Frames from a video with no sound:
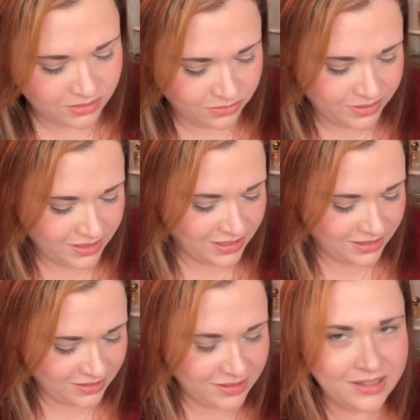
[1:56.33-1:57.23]

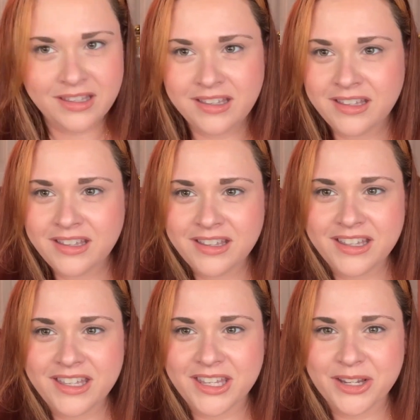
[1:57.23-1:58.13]
Okay.
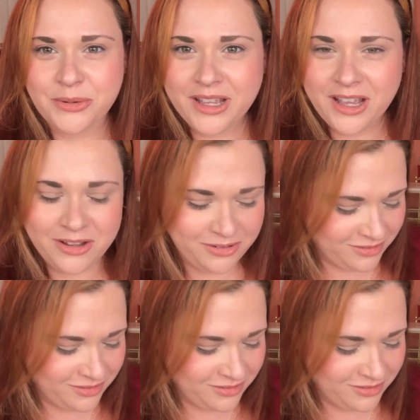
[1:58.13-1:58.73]
Here we go.